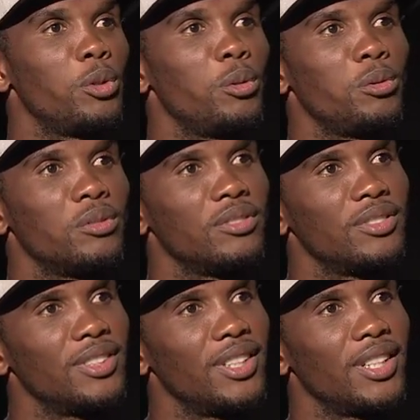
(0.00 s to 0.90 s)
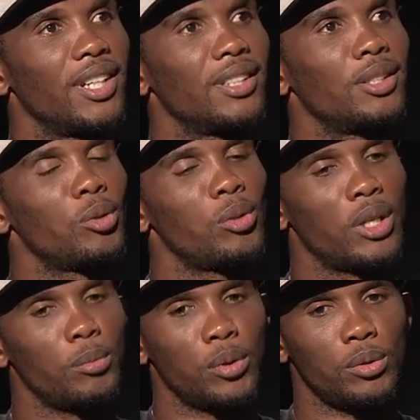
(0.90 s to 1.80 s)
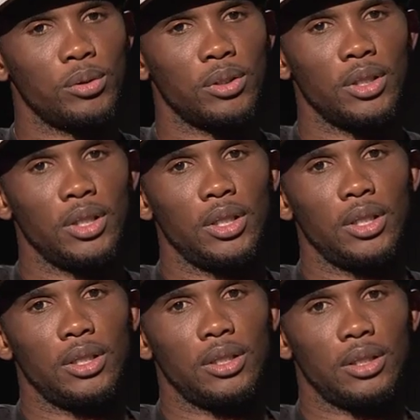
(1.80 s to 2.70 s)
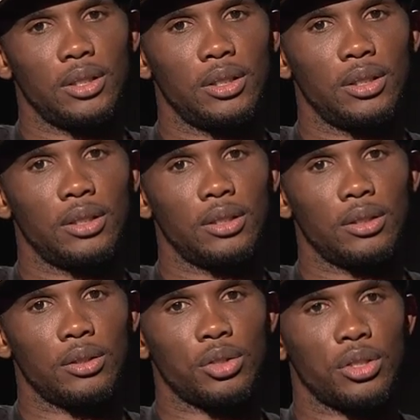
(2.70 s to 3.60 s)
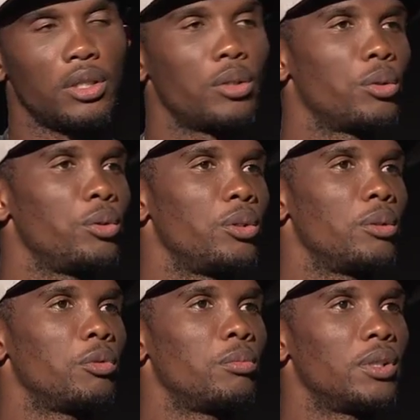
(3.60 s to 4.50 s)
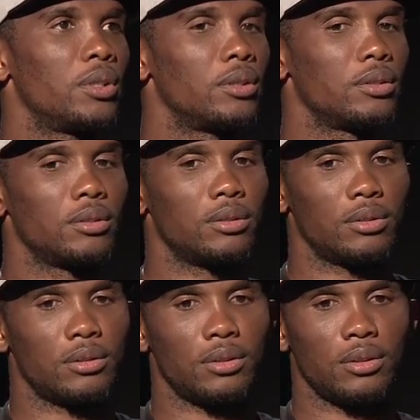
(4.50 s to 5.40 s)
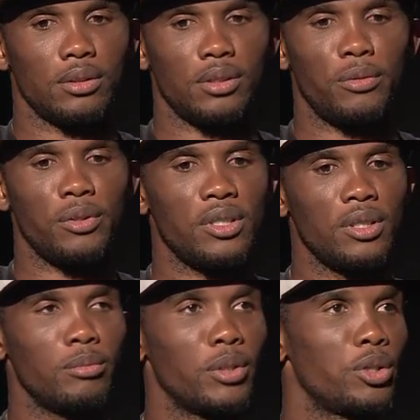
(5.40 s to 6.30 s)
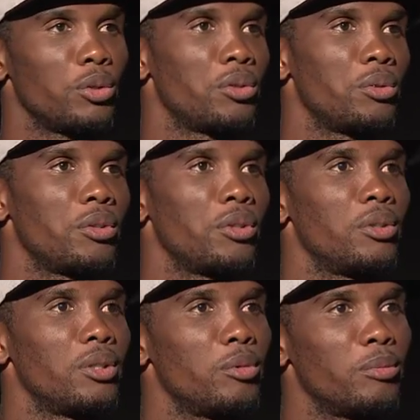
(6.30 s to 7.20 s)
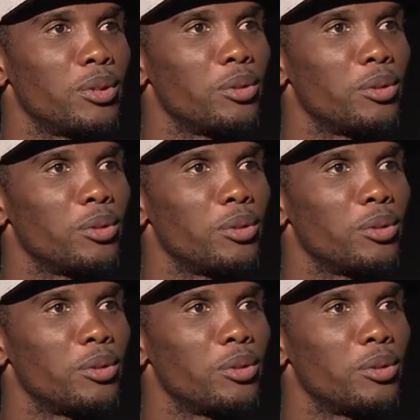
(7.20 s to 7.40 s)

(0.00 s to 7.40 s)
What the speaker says: I come from New Bel, a district of Douala in Cameroon. Some moments were tough, but I had a lot of moments of